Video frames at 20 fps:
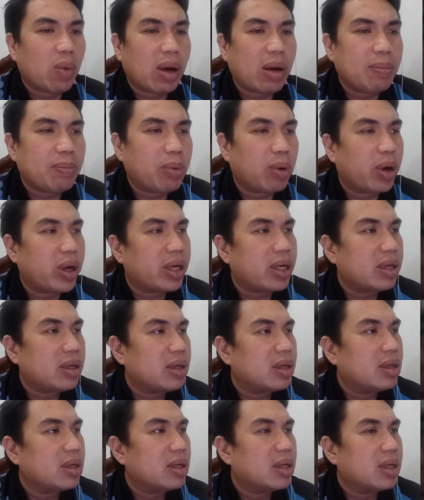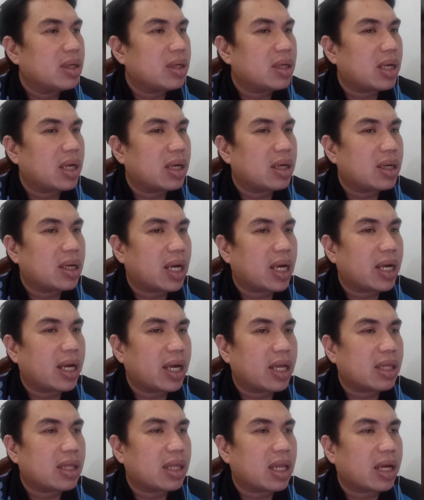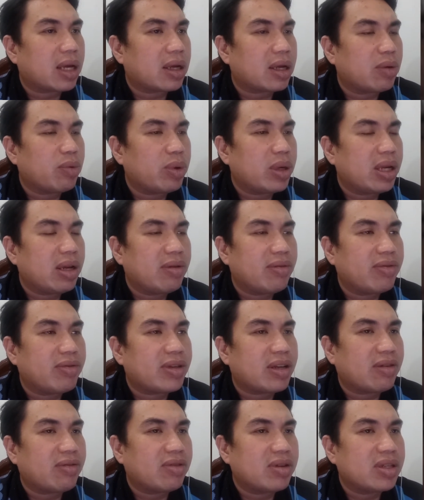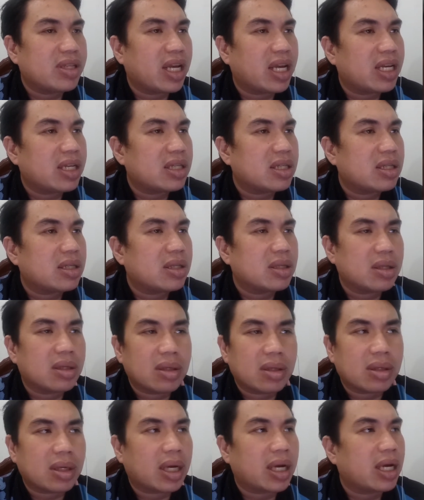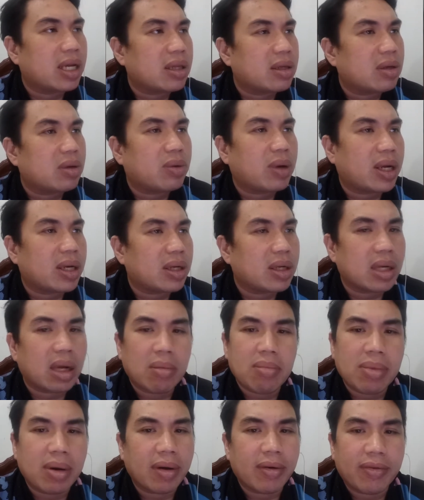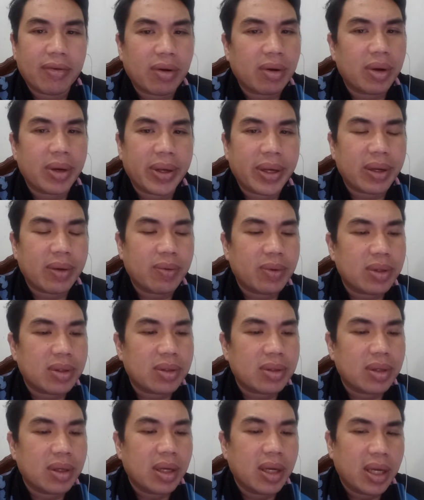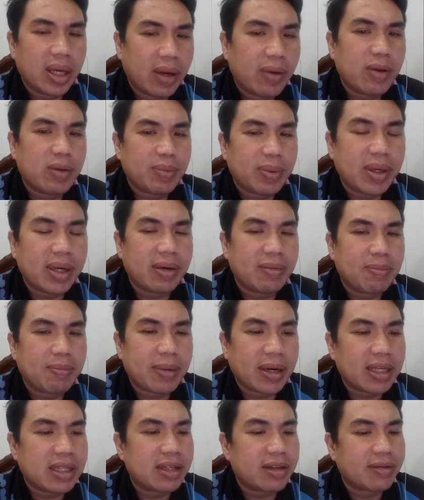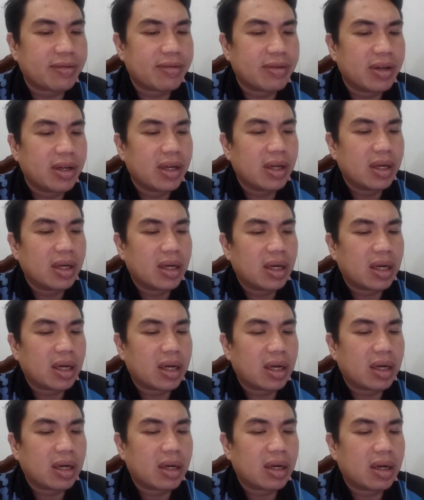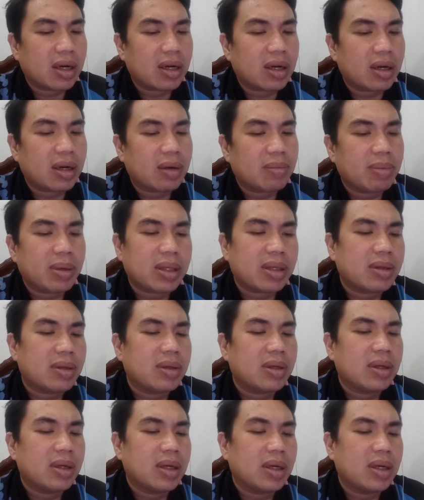at one point, I had like within several days, I had quite a number of following. It was pretty impressive. But